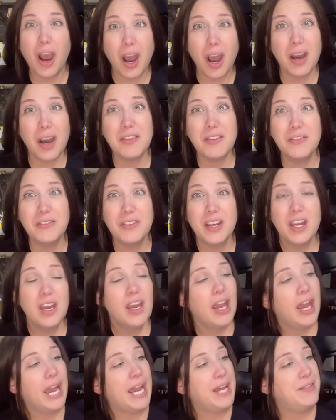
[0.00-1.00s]
off,
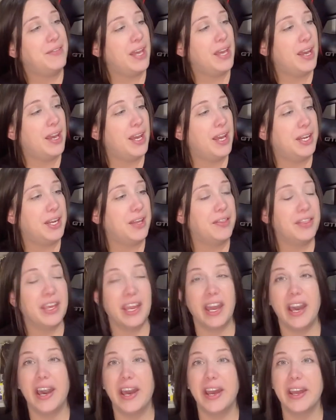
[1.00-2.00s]
and then
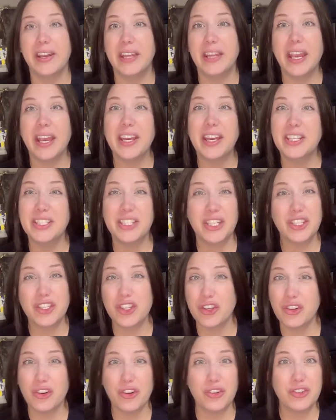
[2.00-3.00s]
they had like an
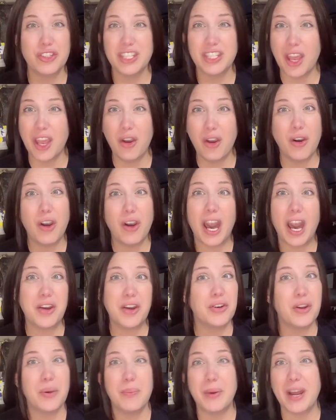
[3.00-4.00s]
additional sale. I
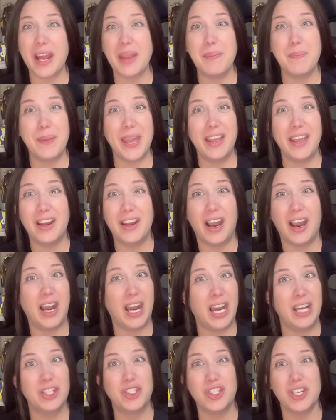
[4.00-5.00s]
don't know, but I paid
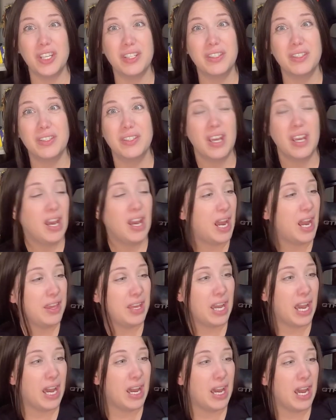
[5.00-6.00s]
I
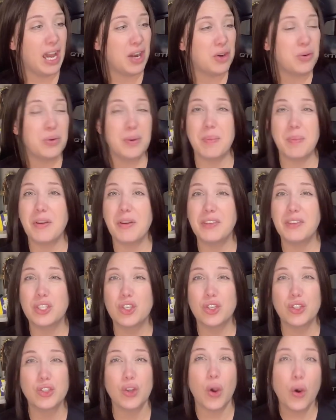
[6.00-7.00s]
don't remember if it's
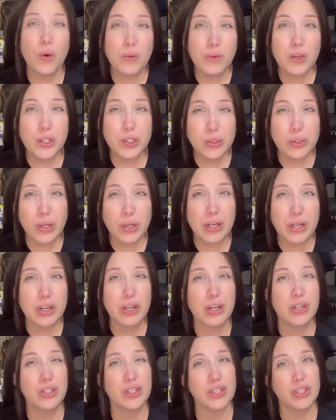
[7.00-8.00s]
just over
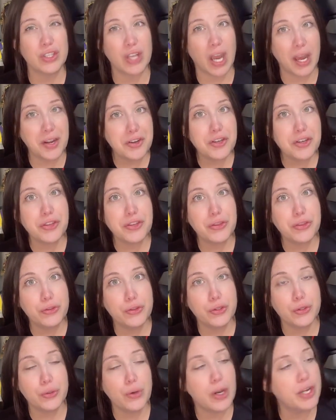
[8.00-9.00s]
200 or just under
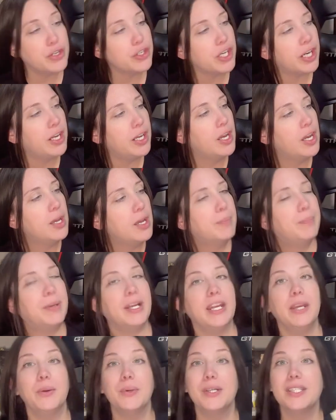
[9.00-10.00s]
200,
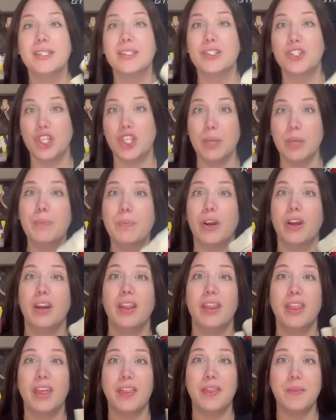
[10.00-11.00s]
but it was
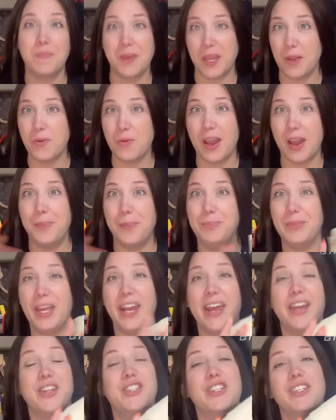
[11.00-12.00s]
cheaper than the pink one,
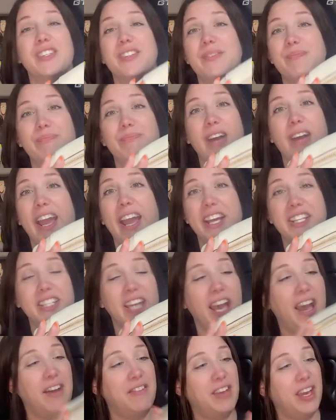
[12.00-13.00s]
and I had
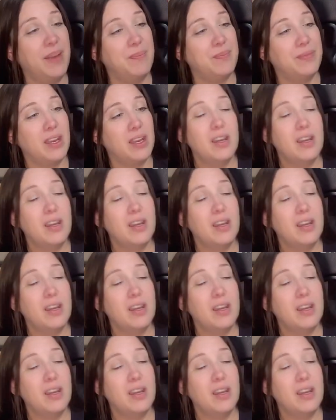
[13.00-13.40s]
to have it.